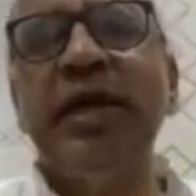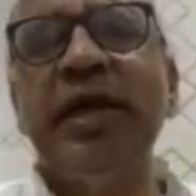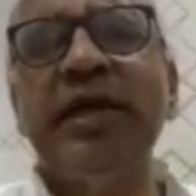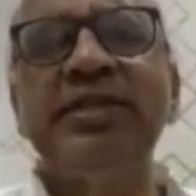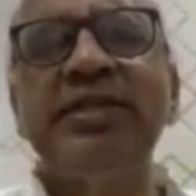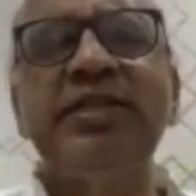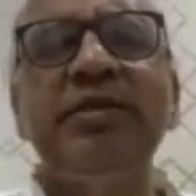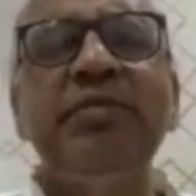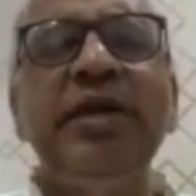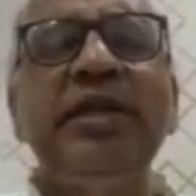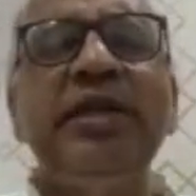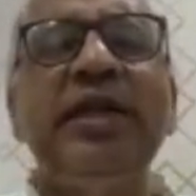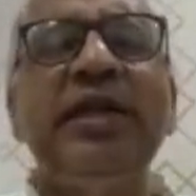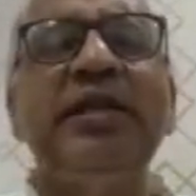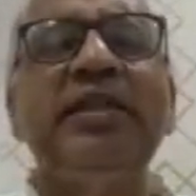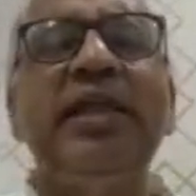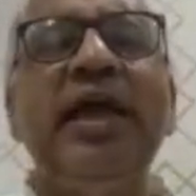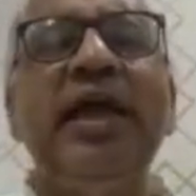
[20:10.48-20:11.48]

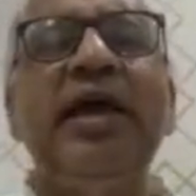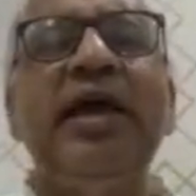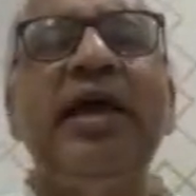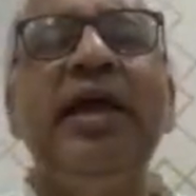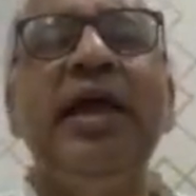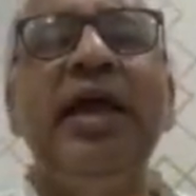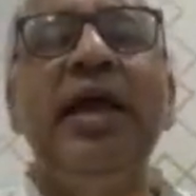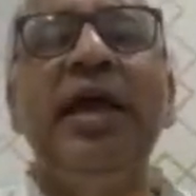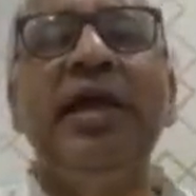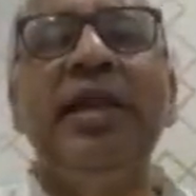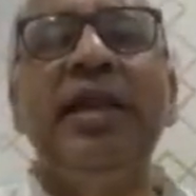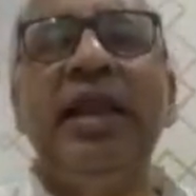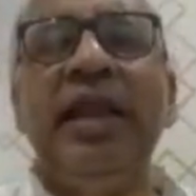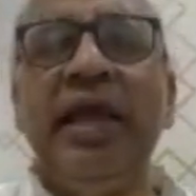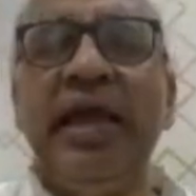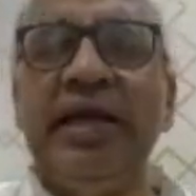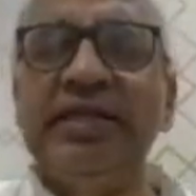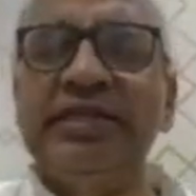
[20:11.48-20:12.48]
exhibited there in an
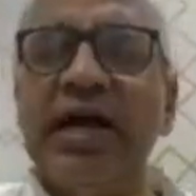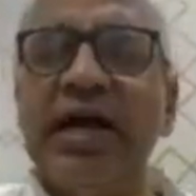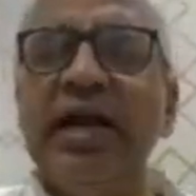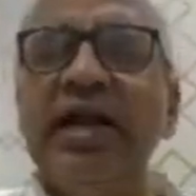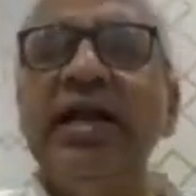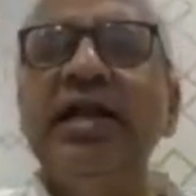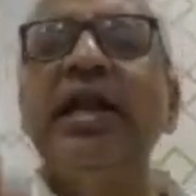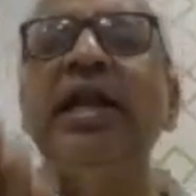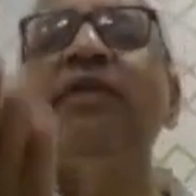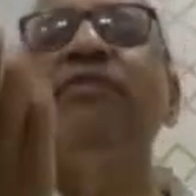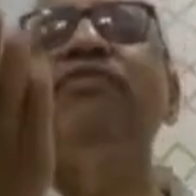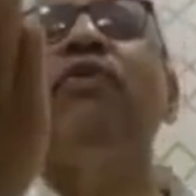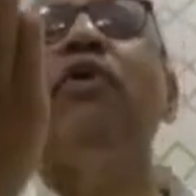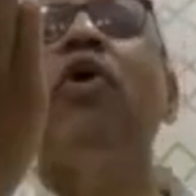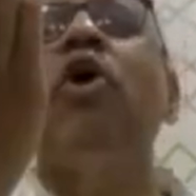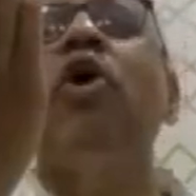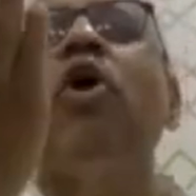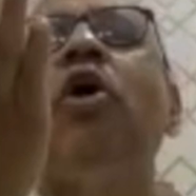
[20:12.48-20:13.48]
exalted
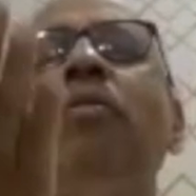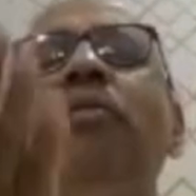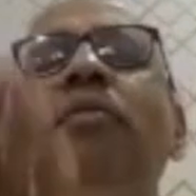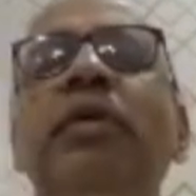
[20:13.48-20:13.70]
form.